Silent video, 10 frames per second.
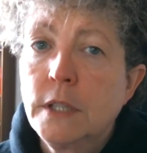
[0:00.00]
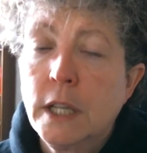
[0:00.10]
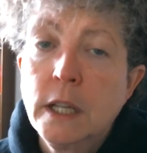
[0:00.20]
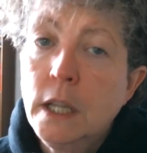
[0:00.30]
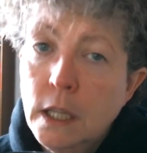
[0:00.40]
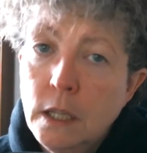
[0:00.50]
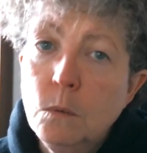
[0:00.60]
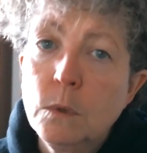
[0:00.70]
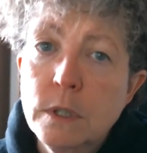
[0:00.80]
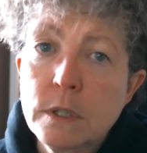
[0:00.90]
that he
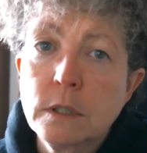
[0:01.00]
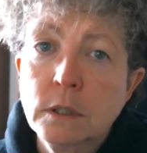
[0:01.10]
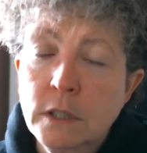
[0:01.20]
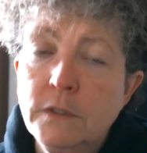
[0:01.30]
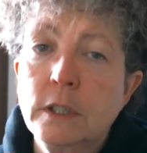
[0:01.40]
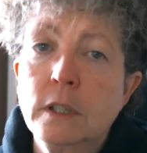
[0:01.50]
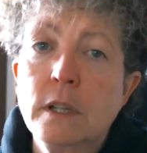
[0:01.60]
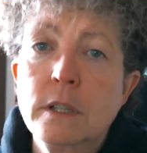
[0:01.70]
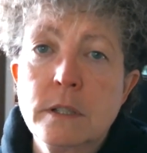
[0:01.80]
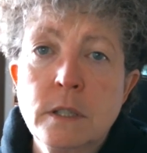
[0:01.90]
was living
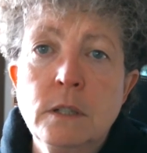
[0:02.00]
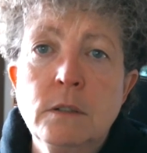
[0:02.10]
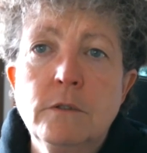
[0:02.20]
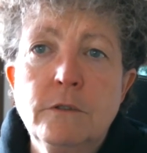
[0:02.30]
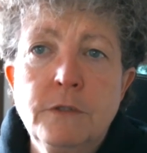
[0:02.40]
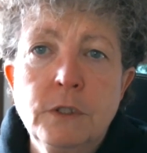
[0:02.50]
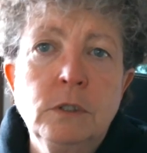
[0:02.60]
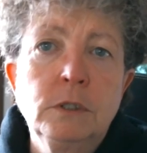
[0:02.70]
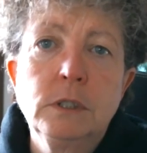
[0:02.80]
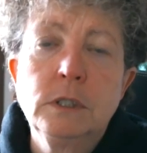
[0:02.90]
a
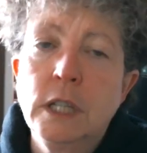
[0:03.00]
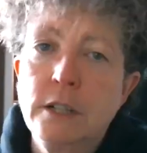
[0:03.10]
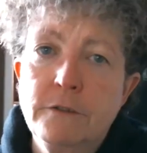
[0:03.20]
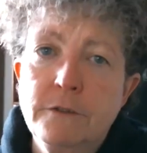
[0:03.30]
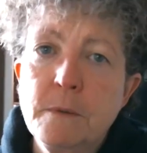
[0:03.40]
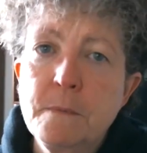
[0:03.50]
sin-filled life.